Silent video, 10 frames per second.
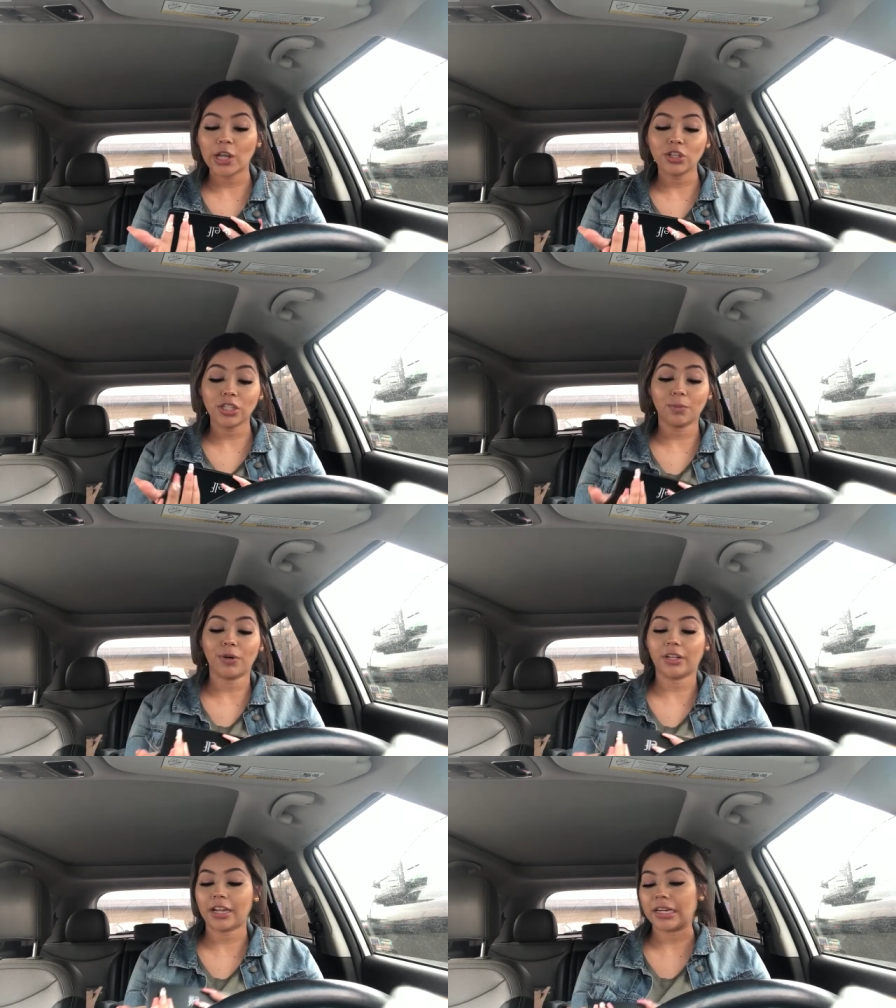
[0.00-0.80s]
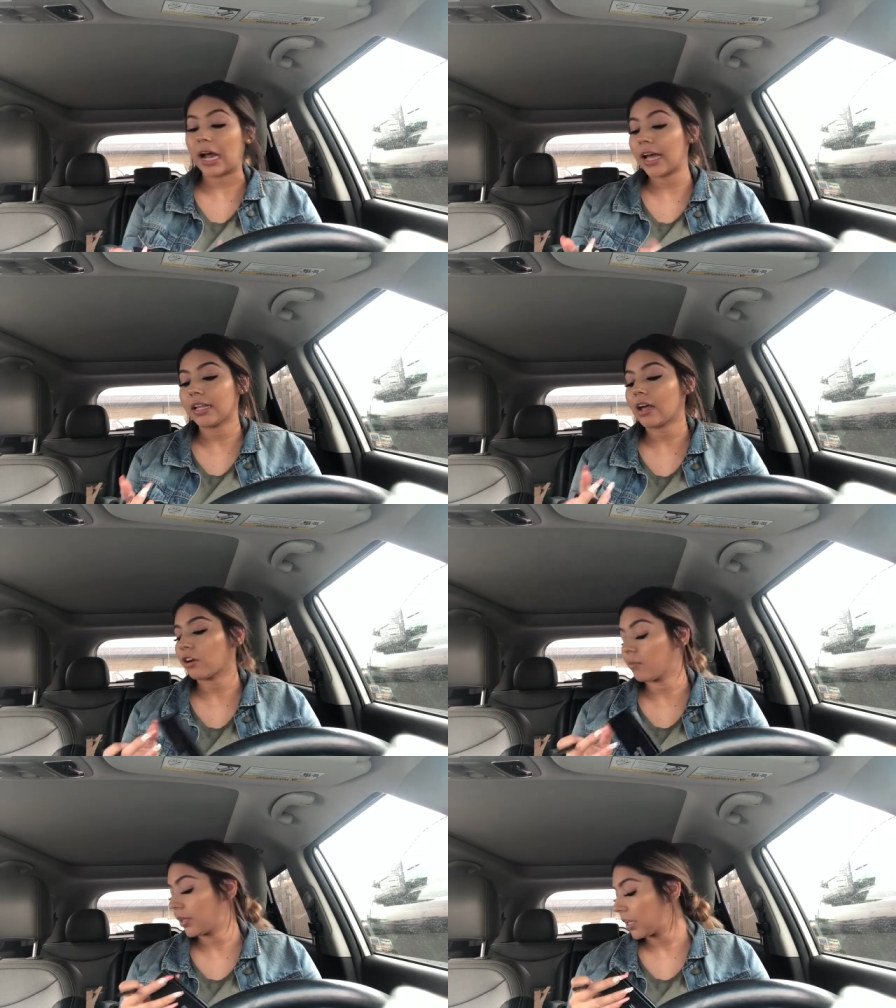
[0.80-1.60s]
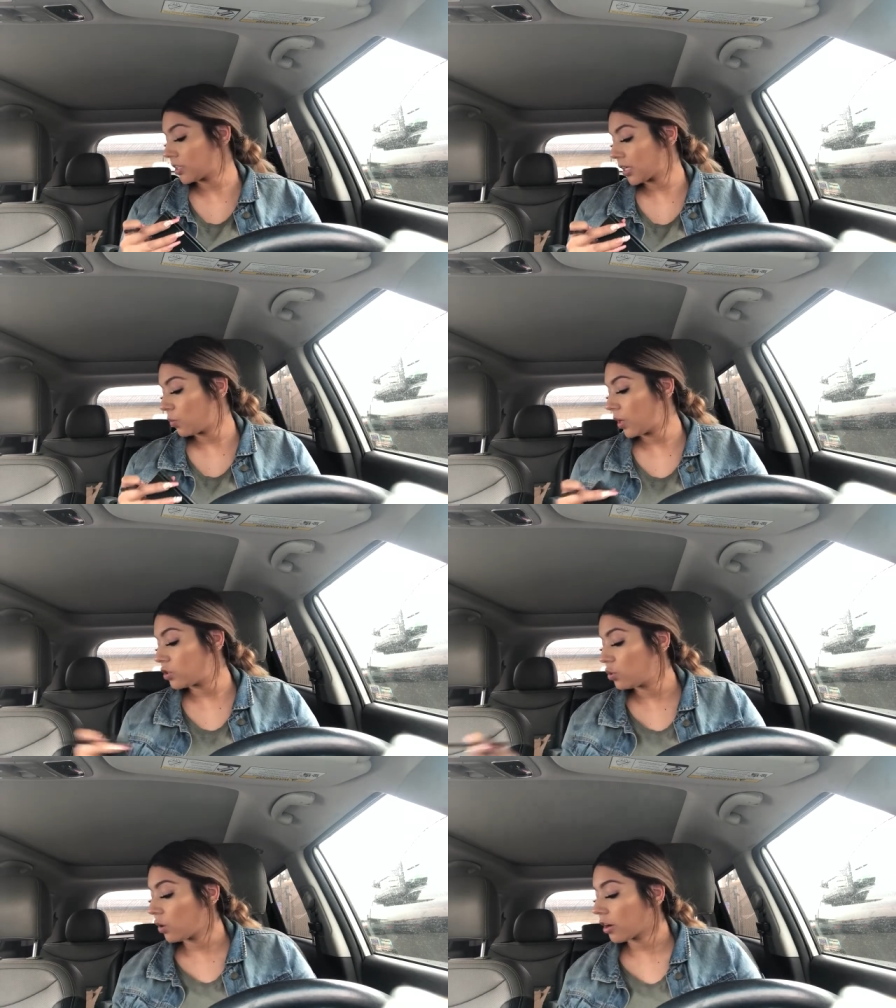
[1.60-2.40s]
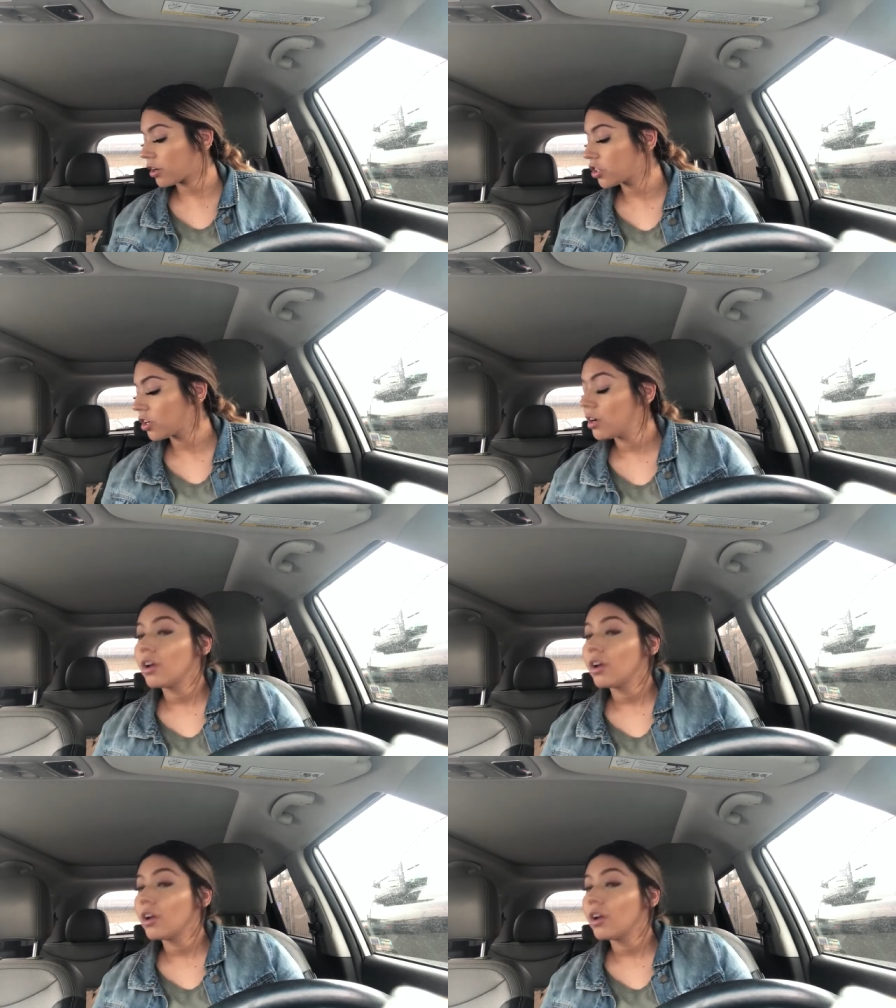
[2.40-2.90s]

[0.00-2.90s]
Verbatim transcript: I used to put like an eyeliner, but that's like way too harsh.